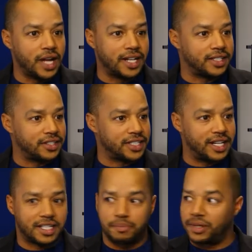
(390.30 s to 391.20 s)
guys
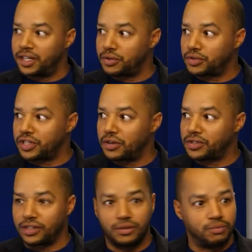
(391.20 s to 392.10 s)
understand it's a political show,
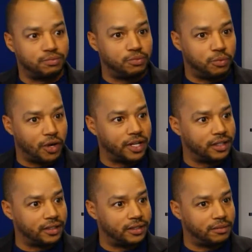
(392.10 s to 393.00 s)
so you want
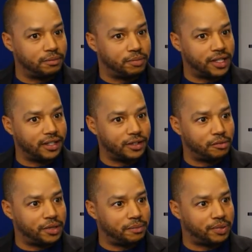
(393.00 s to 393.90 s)
to be a little
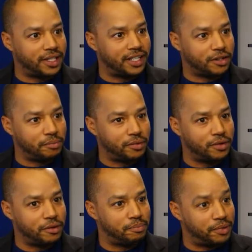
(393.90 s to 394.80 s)
bit
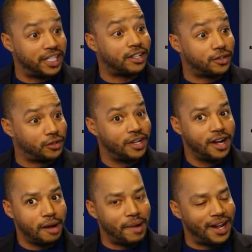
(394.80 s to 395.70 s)
political
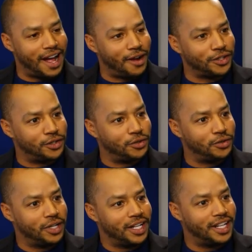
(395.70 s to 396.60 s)
about how
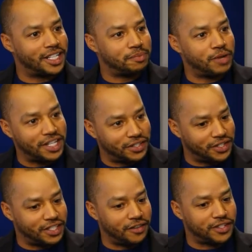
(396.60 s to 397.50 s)
you express
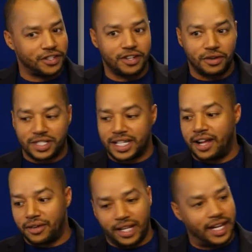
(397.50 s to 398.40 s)
yourself so you don't
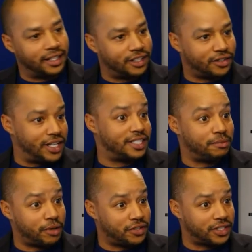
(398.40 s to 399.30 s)
sound like the
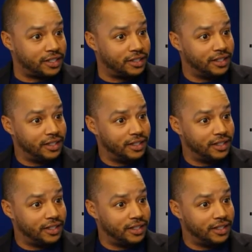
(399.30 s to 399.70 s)
crazy person